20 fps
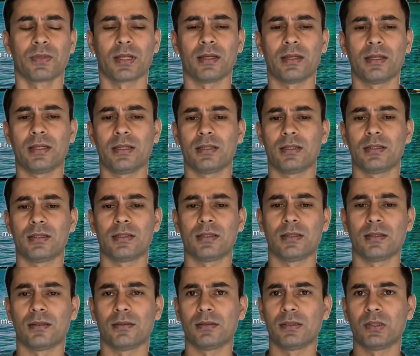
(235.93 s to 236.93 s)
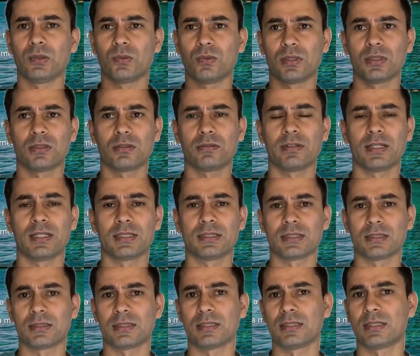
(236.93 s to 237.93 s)
and you want to find
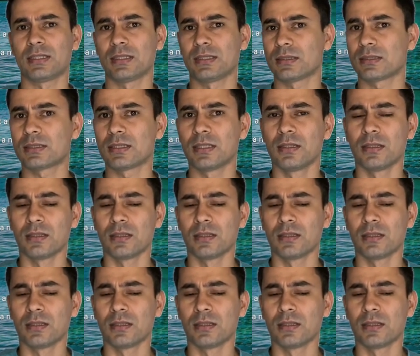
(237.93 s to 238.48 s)
certain things.